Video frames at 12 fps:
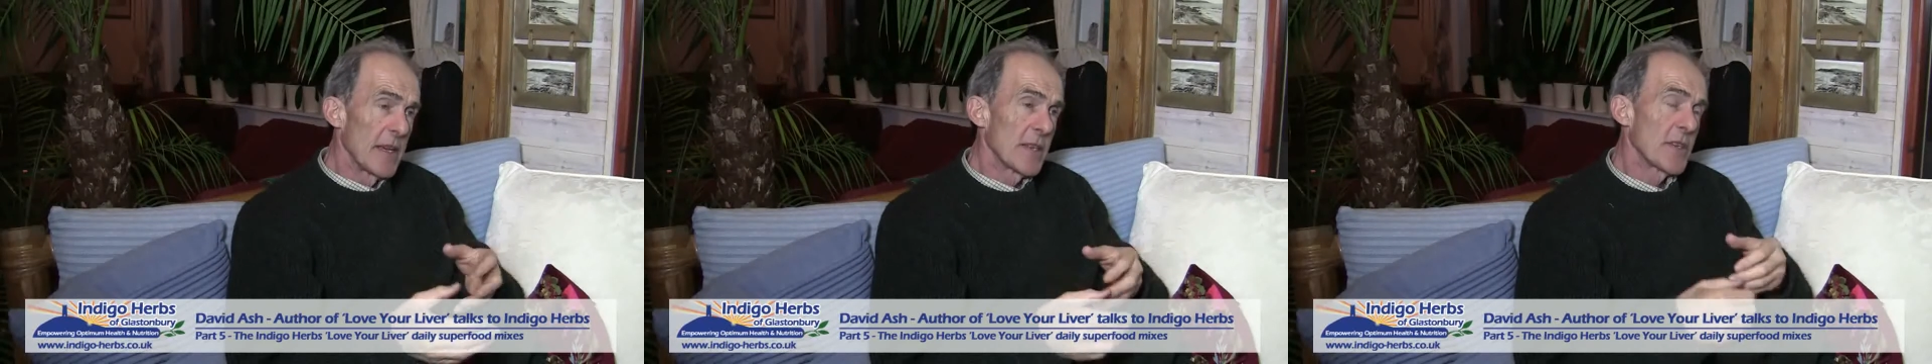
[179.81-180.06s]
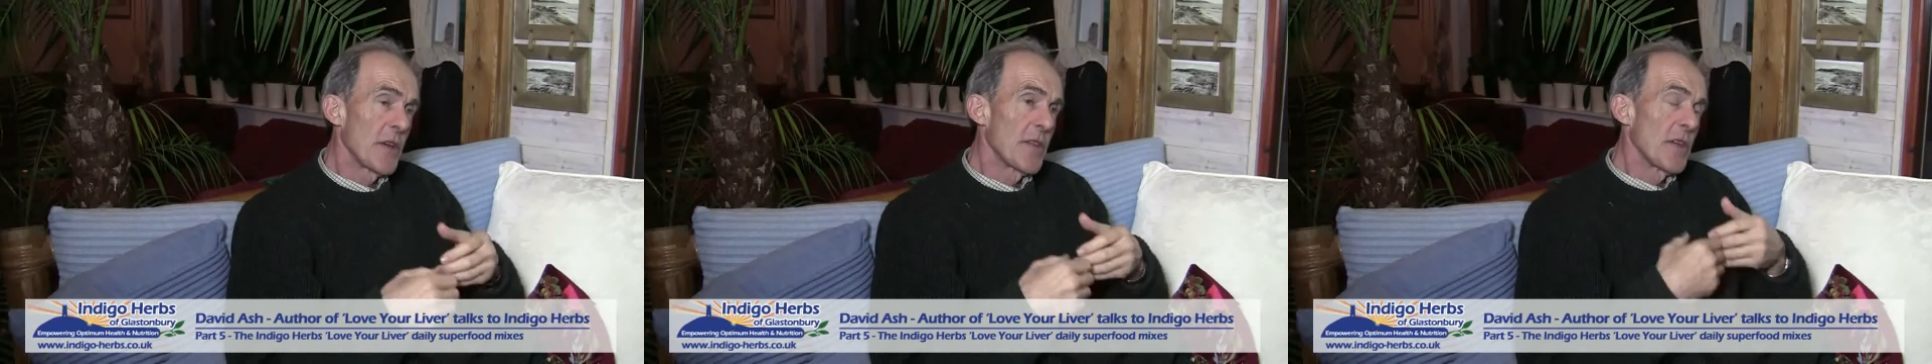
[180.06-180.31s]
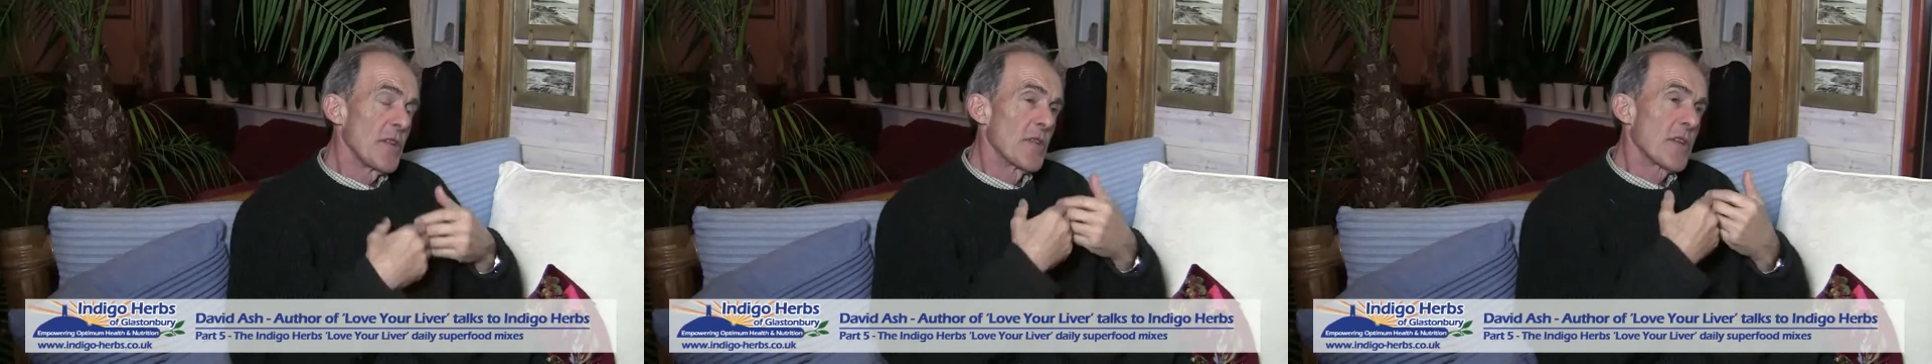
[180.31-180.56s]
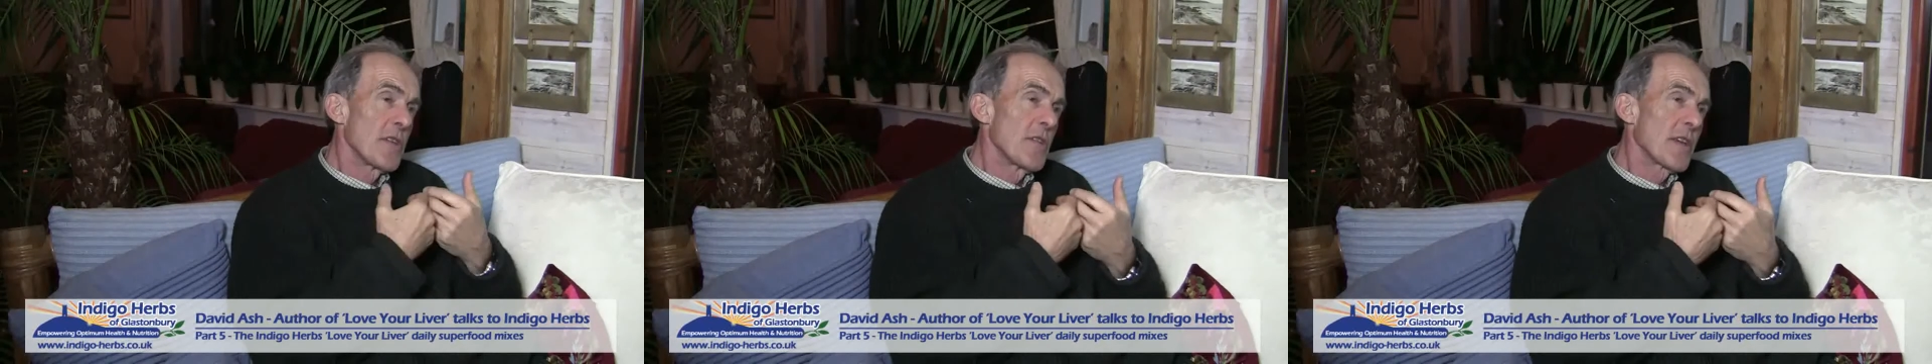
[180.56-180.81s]
so that
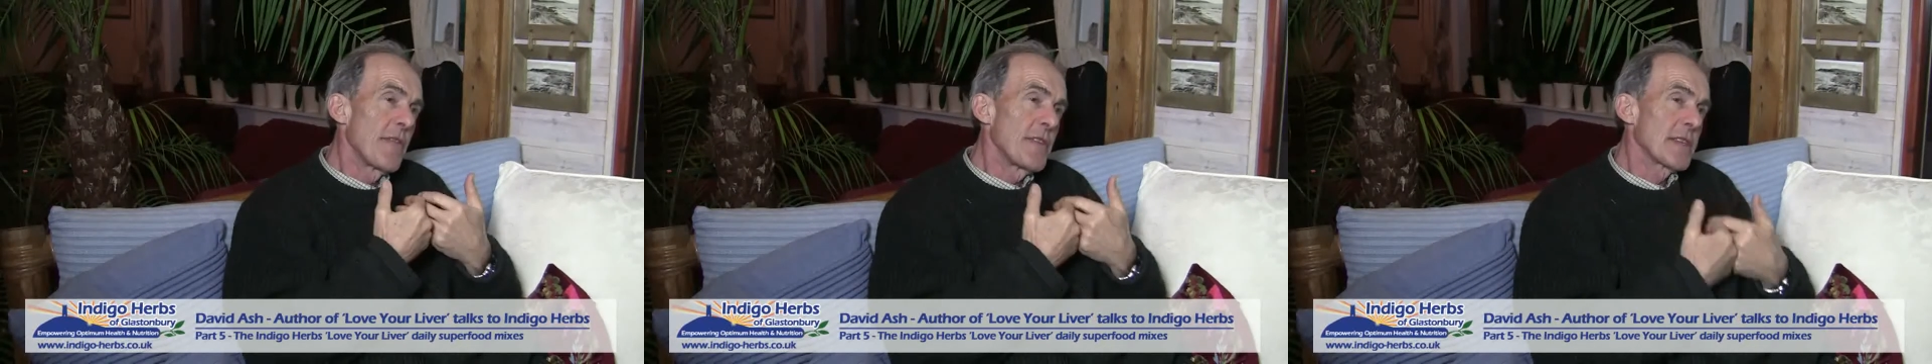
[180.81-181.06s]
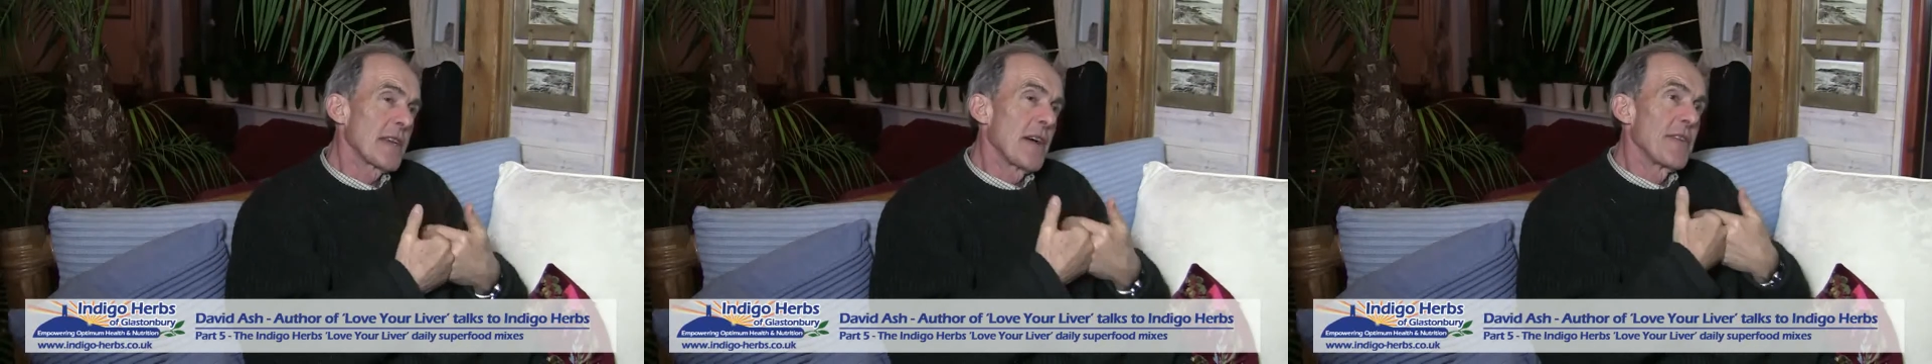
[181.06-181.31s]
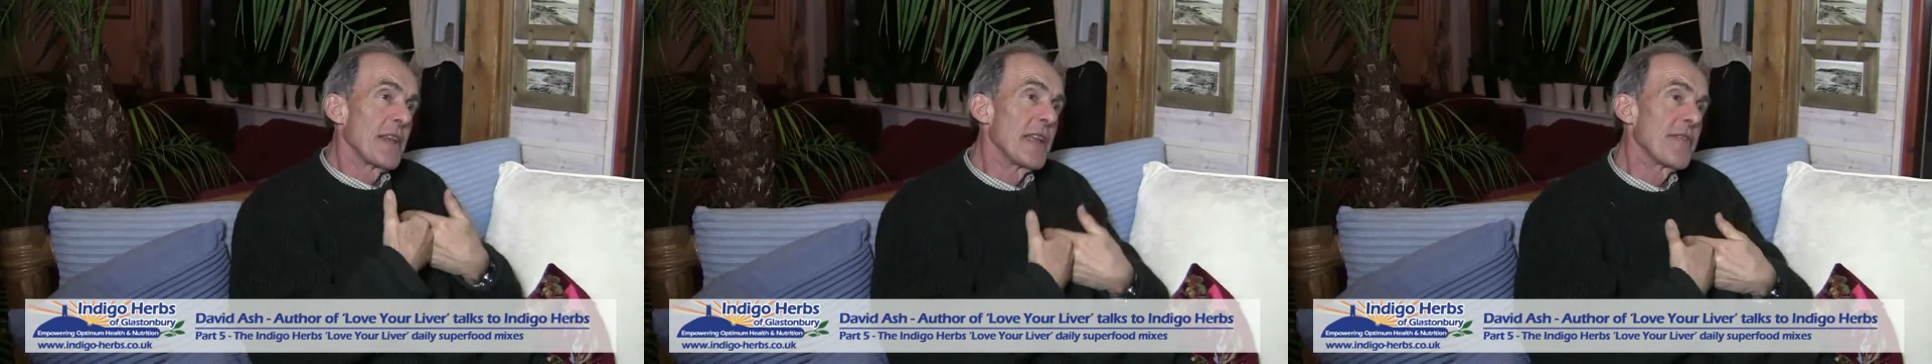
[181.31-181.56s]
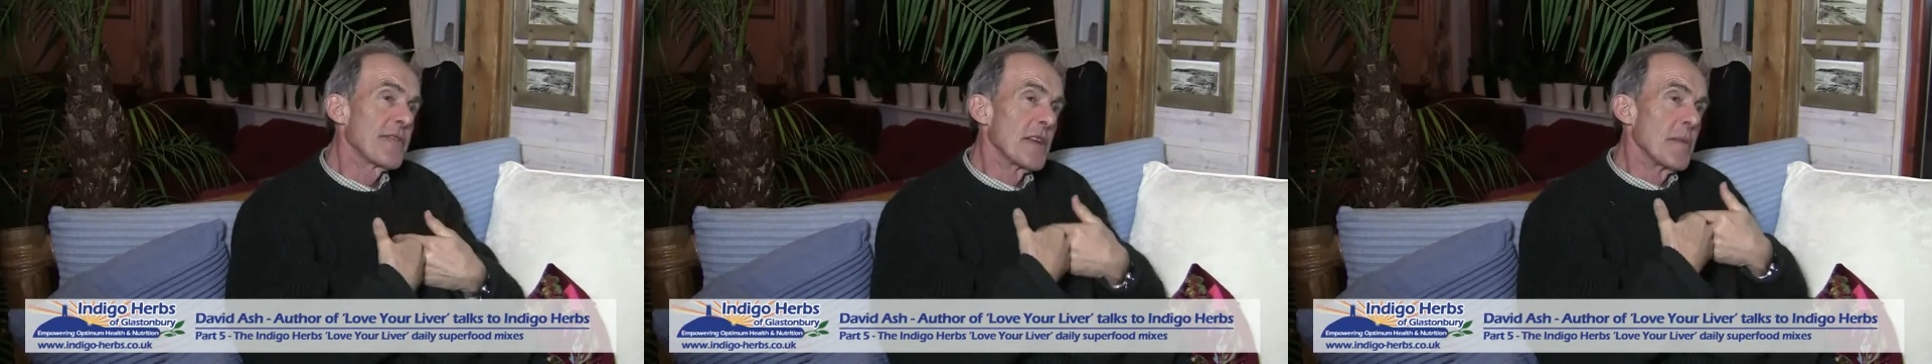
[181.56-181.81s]
you give yourself a
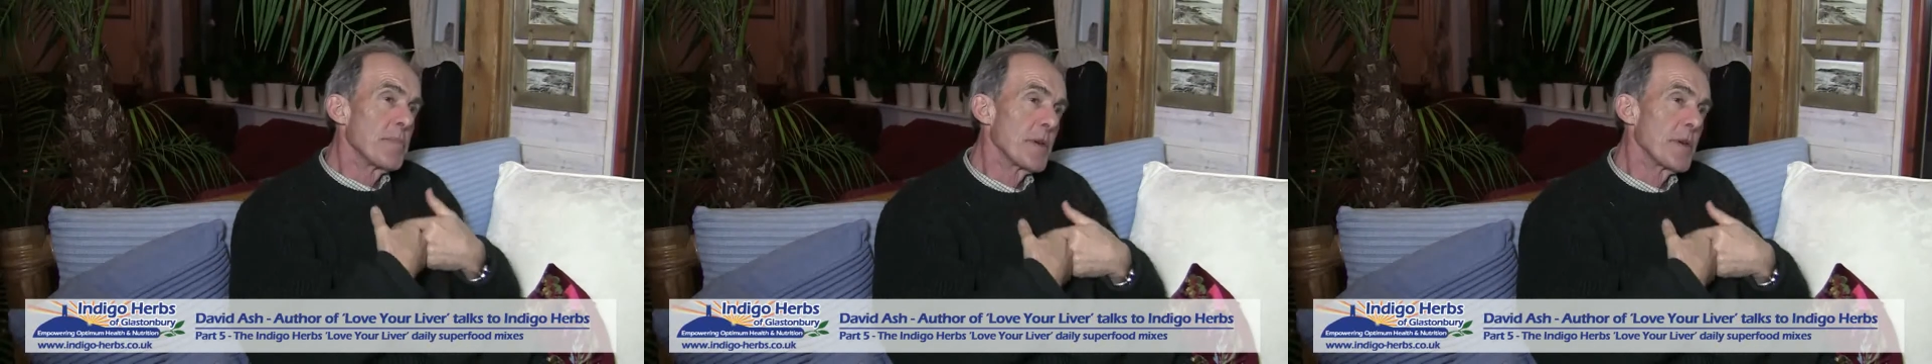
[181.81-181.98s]
lift and a